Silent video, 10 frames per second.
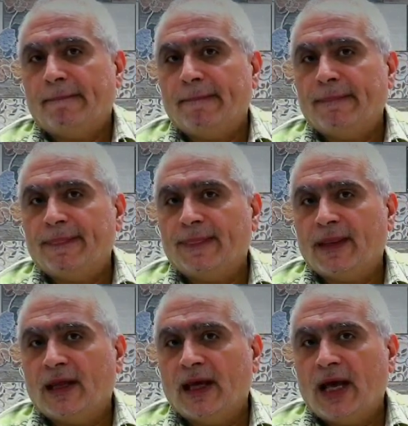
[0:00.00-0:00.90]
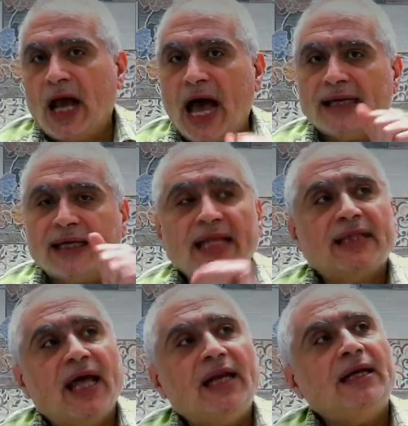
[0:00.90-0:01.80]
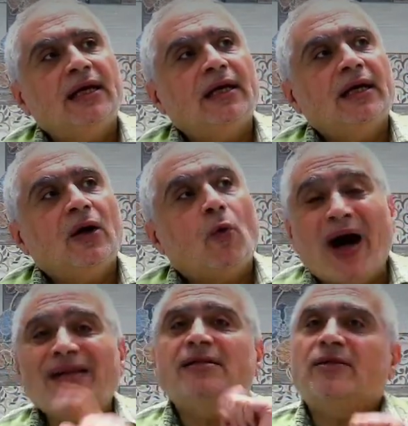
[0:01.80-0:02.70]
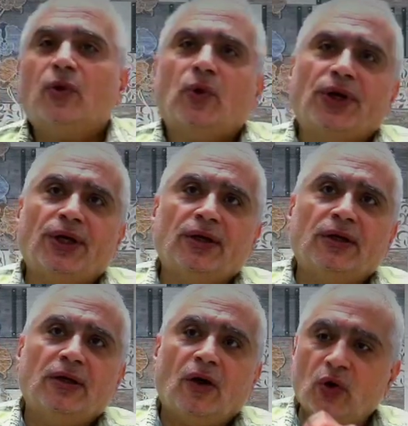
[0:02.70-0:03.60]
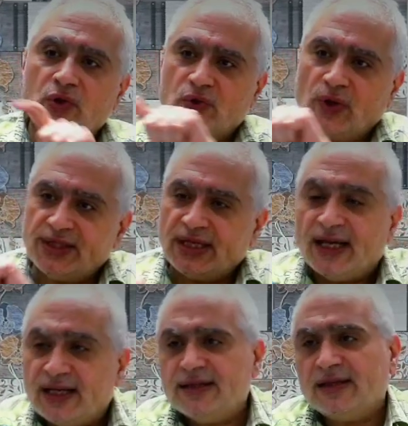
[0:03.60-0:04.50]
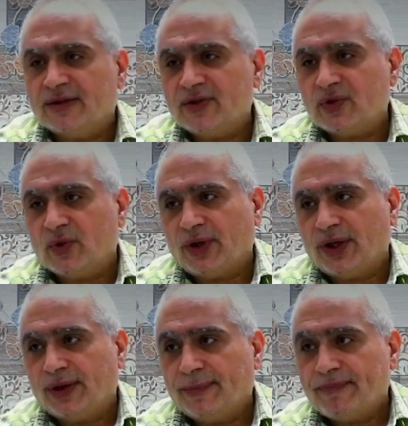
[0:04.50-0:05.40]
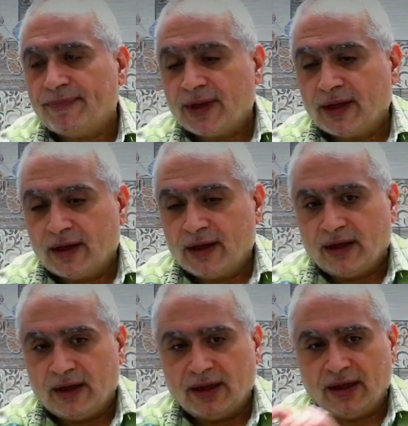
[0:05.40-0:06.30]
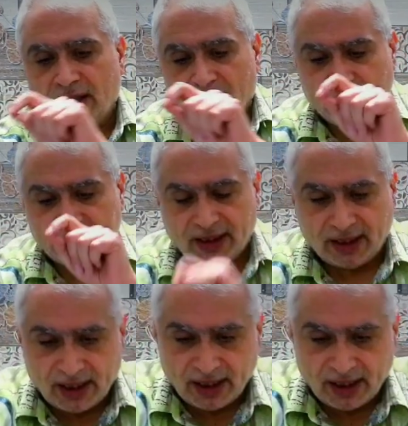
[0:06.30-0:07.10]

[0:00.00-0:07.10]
I can tell one story, also it's a recent story, what he told me.